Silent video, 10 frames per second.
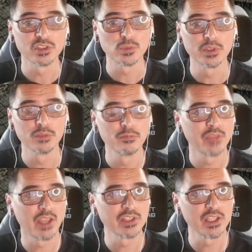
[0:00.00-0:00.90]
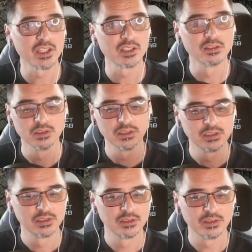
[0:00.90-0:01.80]
were having a
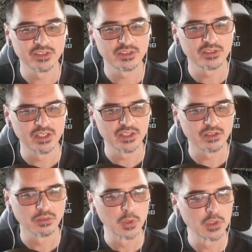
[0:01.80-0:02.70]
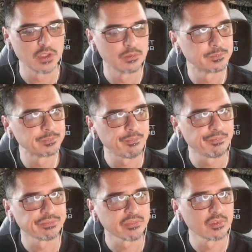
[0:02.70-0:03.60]
ceremony.
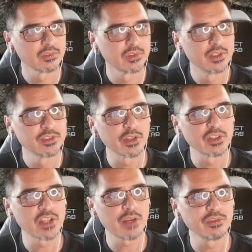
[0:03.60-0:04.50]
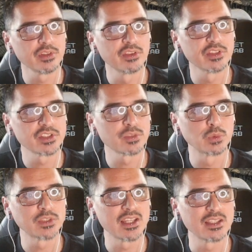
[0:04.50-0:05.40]
So deciphering this will
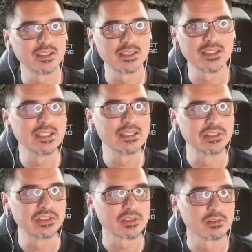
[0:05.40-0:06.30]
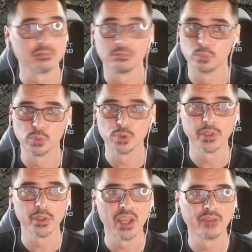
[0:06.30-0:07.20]
take years, which we
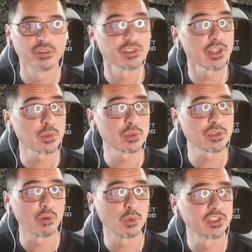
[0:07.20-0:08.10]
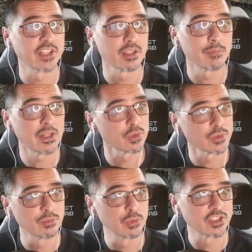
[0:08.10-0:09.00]
don't have. There is also a scroll containing magical
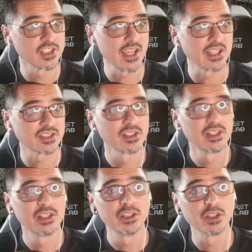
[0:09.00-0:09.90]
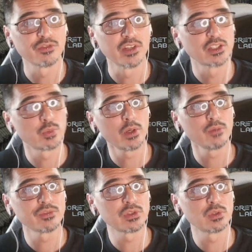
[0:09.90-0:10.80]
symbols and text. You just find
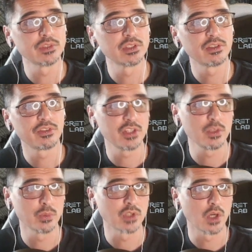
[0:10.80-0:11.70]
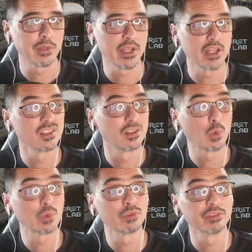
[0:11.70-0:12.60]
12 silver, 31 copper, and a
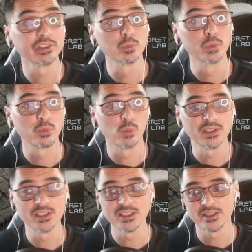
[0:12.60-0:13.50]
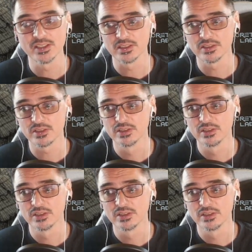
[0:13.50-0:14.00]
golden ring with 1d6.